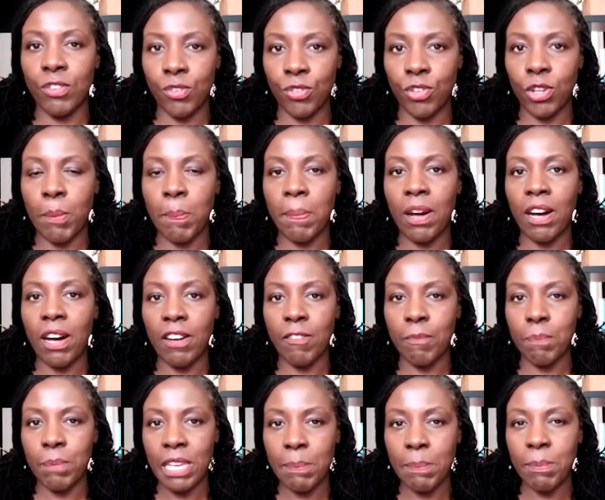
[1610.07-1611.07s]
group
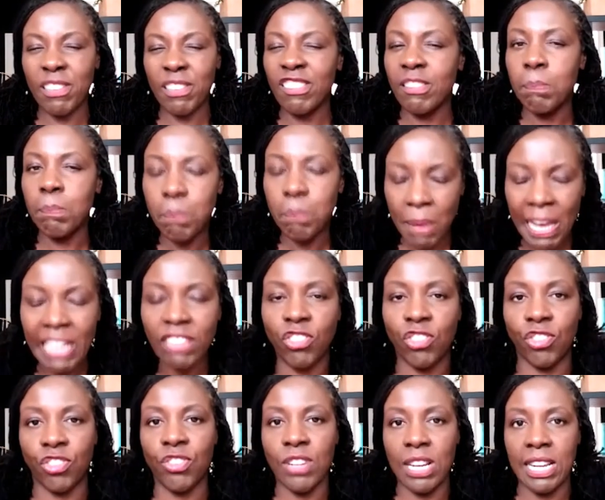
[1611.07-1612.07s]
of people,
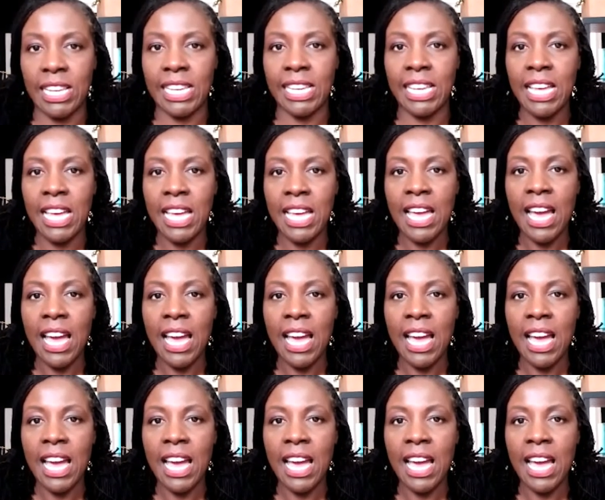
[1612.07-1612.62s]
especially